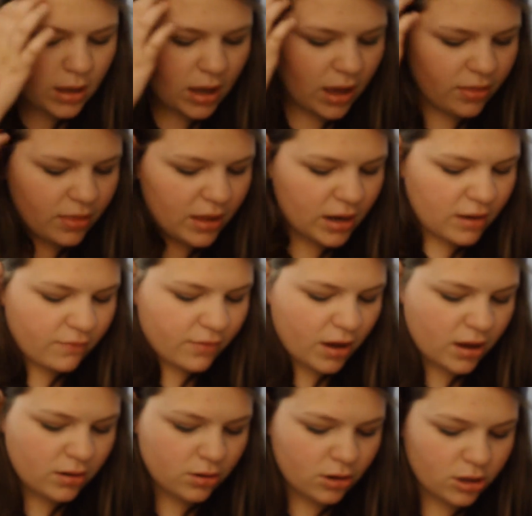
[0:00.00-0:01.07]
And then I've
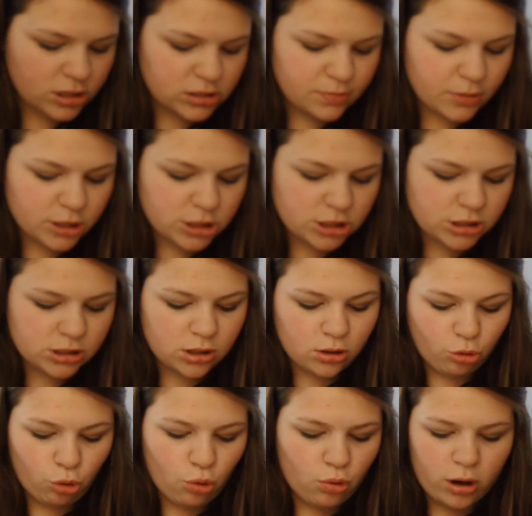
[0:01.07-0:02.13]
got NARS blushes
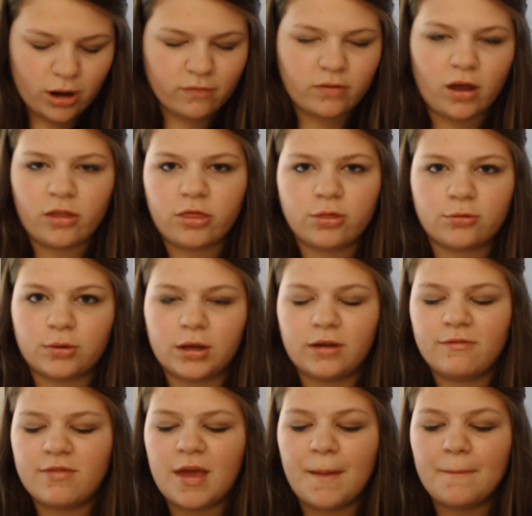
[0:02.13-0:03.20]
galore. I've got 3
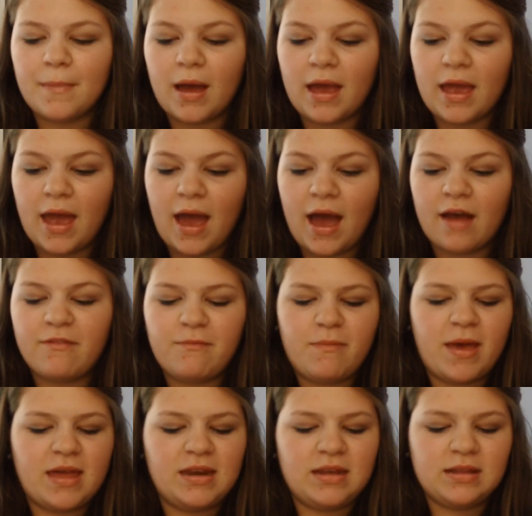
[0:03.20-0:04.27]
of them. I have
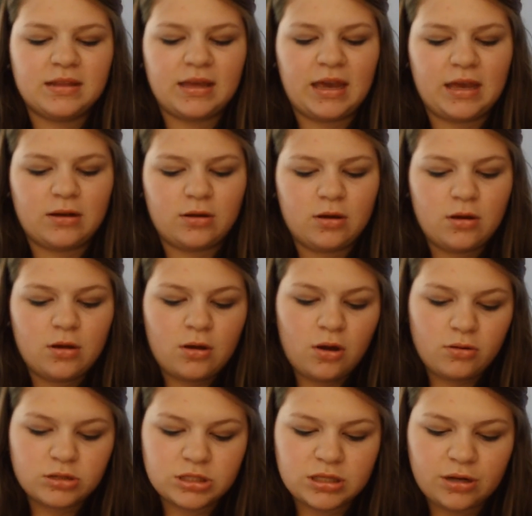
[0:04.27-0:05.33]
Penny Lane,
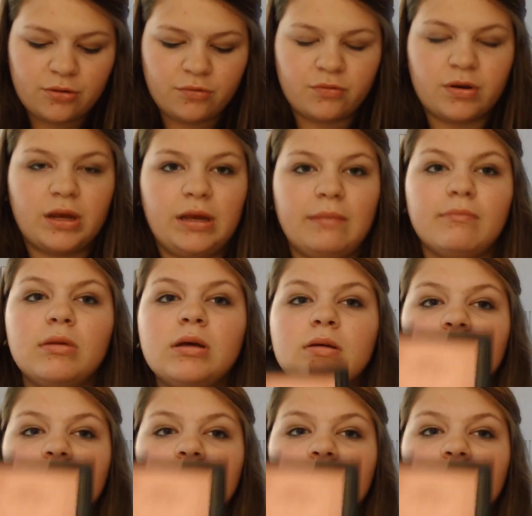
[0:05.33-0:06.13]
which is a cream.